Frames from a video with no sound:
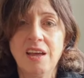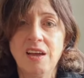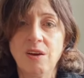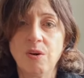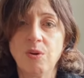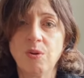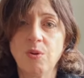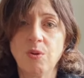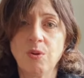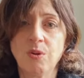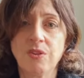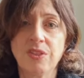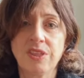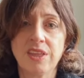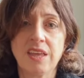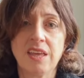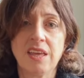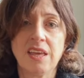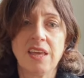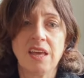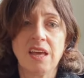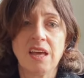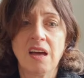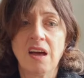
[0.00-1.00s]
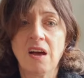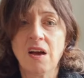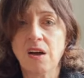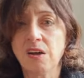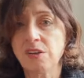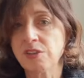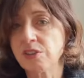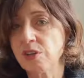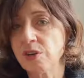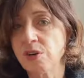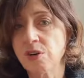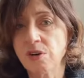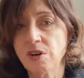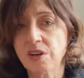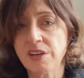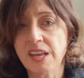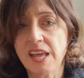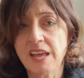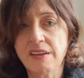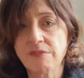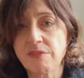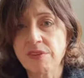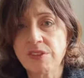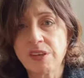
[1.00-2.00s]
all the hardcore and
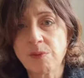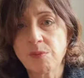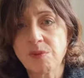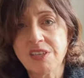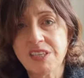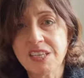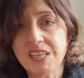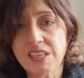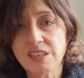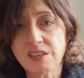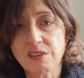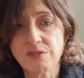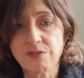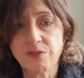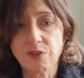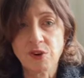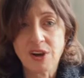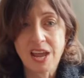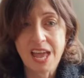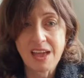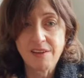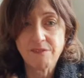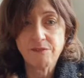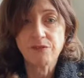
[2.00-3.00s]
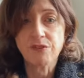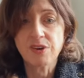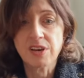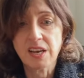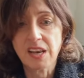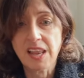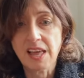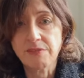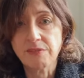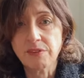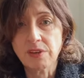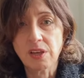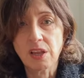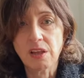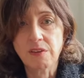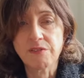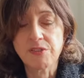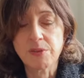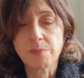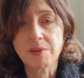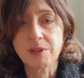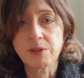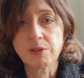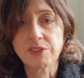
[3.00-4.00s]
everything we needed for every level of
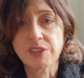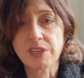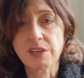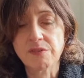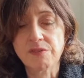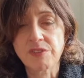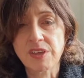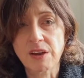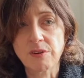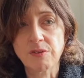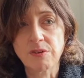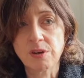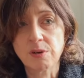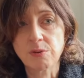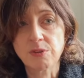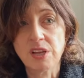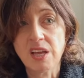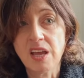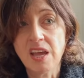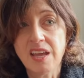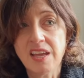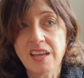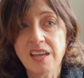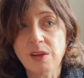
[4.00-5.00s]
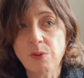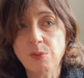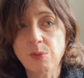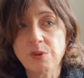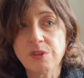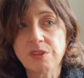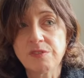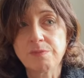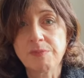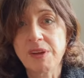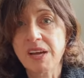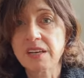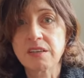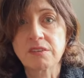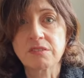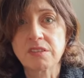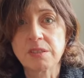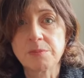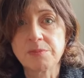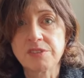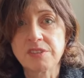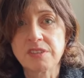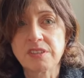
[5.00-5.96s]
the building of that road, it would have bankrupted